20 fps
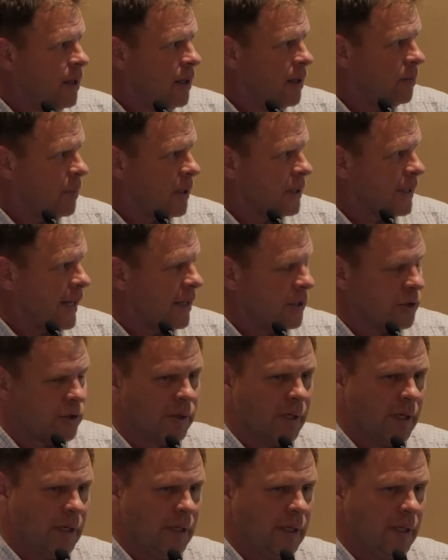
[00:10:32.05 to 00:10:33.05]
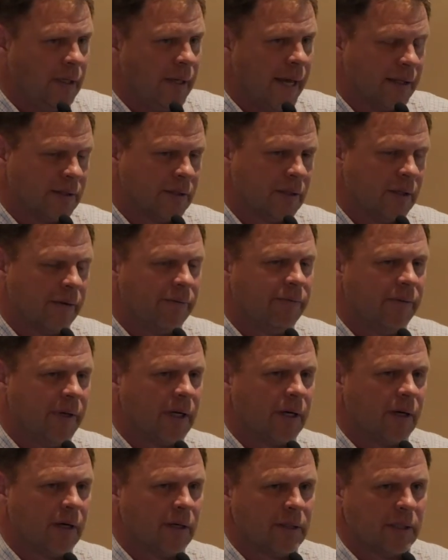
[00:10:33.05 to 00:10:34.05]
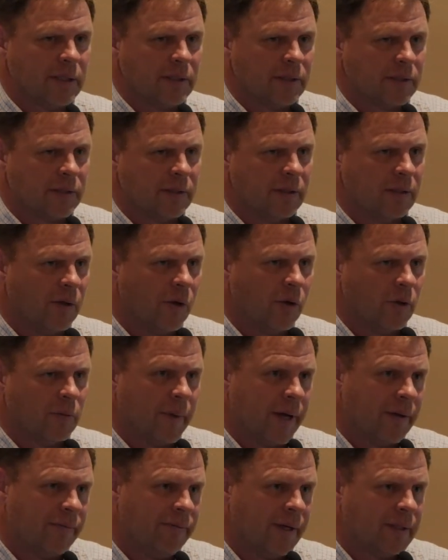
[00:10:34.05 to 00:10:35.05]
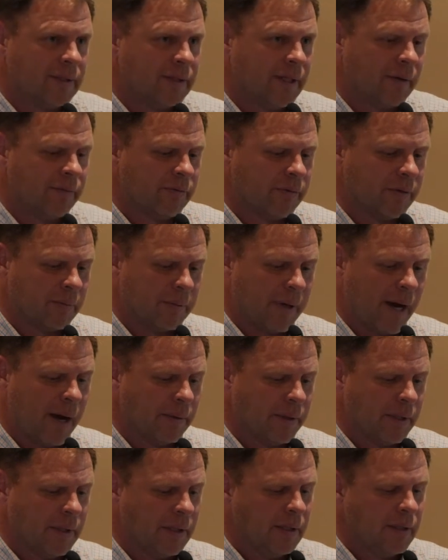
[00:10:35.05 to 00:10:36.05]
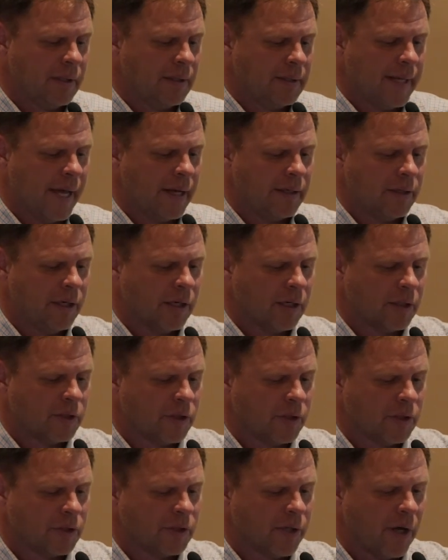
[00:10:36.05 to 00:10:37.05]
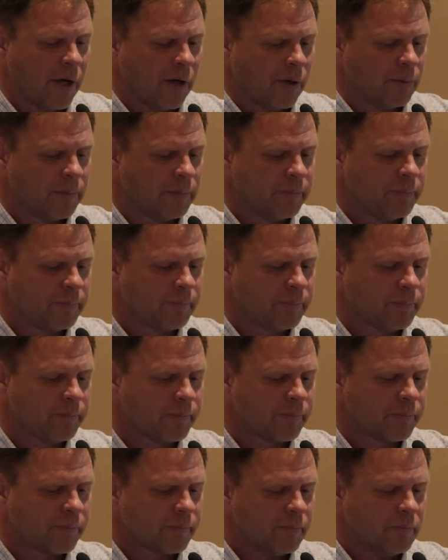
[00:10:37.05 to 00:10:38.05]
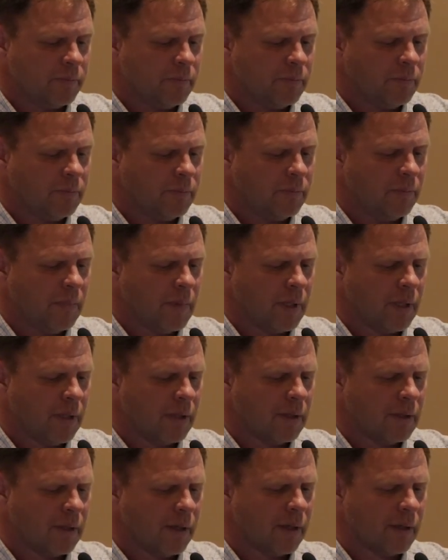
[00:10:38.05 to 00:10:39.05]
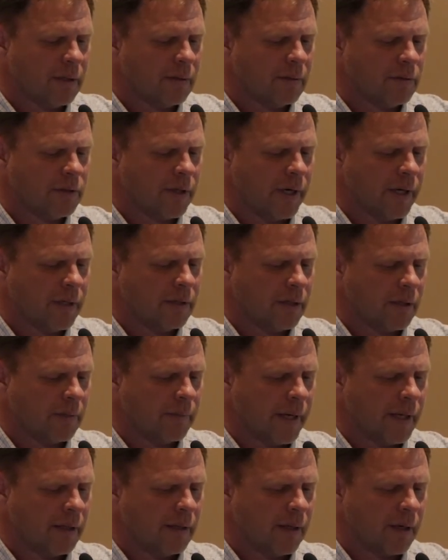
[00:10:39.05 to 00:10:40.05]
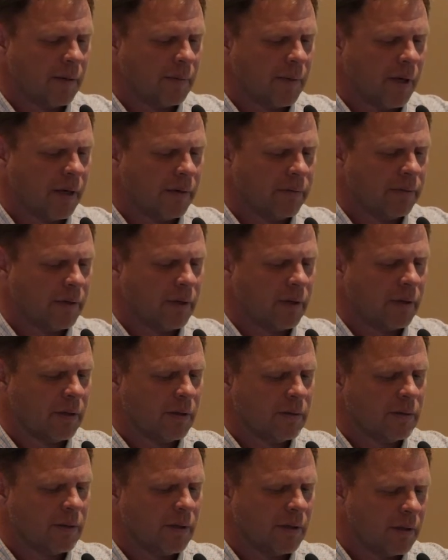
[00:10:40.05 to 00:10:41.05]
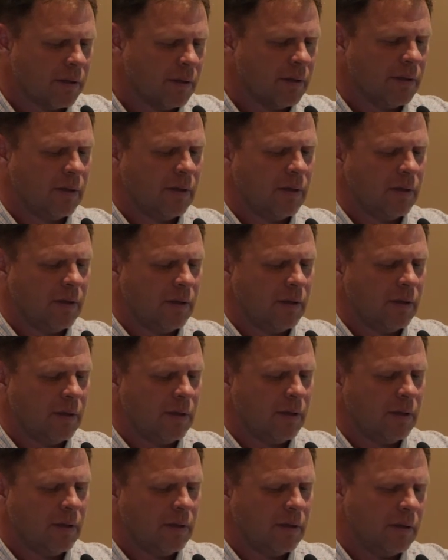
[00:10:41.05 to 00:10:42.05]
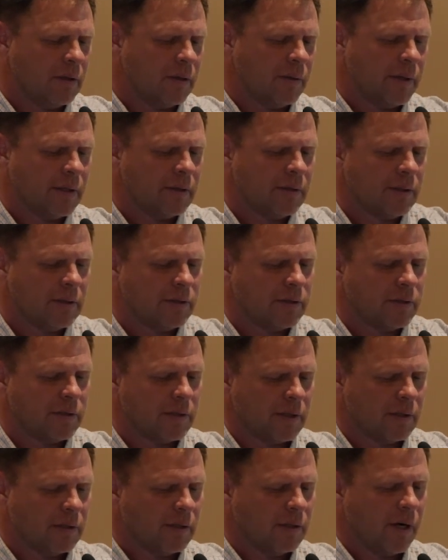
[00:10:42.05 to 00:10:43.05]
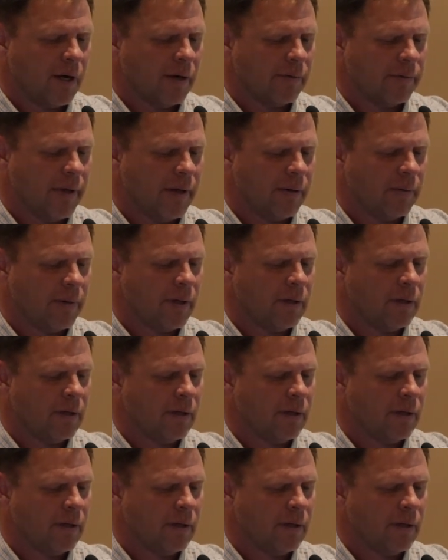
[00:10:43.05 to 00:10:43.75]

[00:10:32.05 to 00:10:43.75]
But that tree has enough vigor to still hold my fence up for probably 10 years or so. And trying to turn my alarm off here, sorry. Oh well, I'll just turn it off that way.